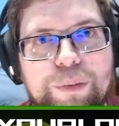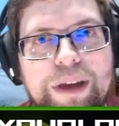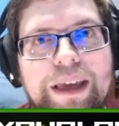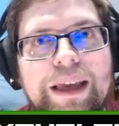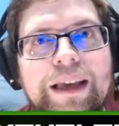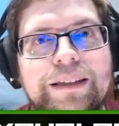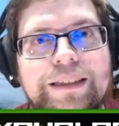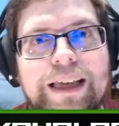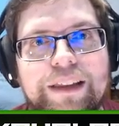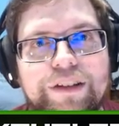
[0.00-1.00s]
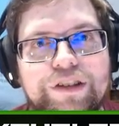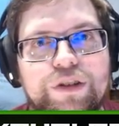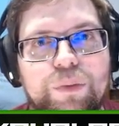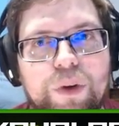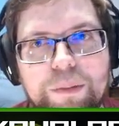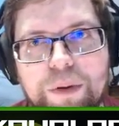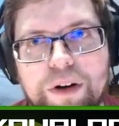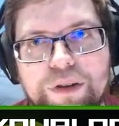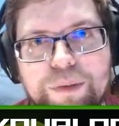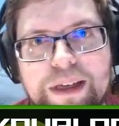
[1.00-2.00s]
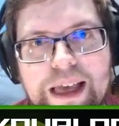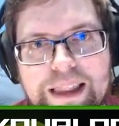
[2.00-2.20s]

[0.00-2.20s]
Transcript: 3 together into one part 3,